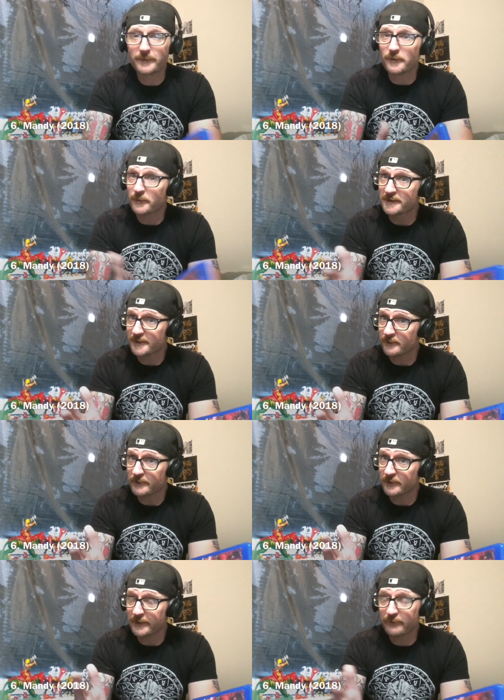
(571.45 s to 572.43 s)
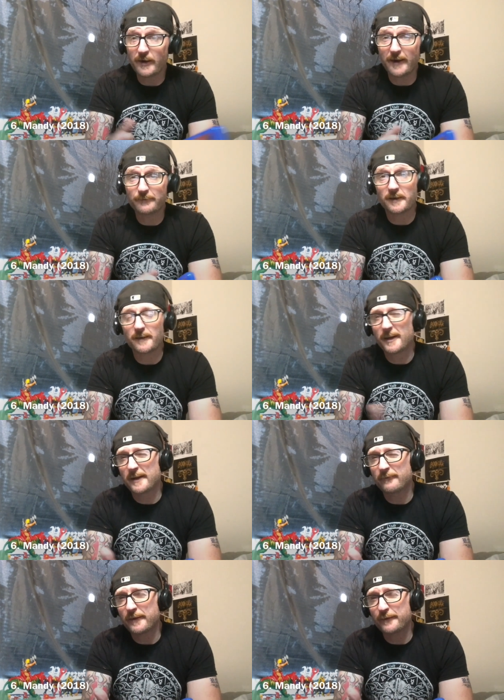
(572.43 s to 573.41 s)
you know consider to be Lovecraftian. I'm
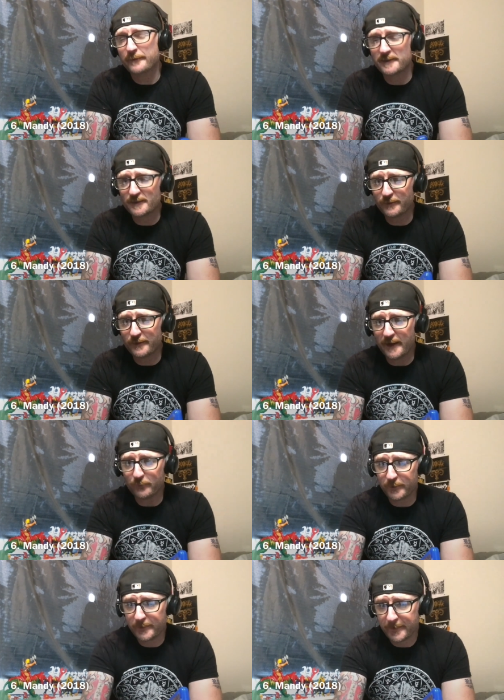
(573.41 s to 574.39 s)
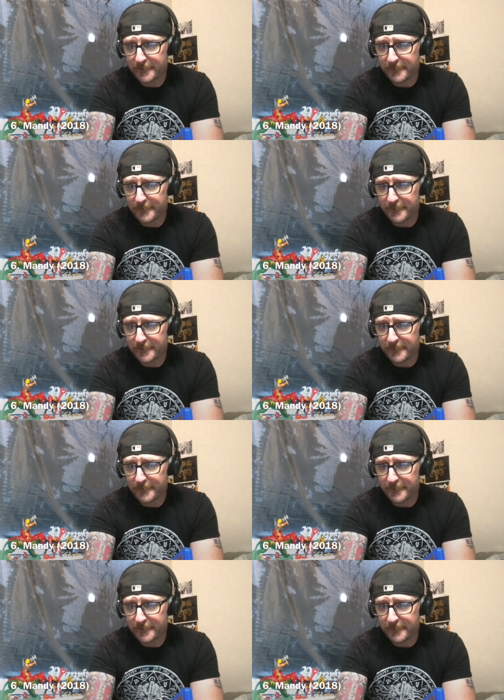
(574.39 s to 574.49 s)
kind of on the fence with that one.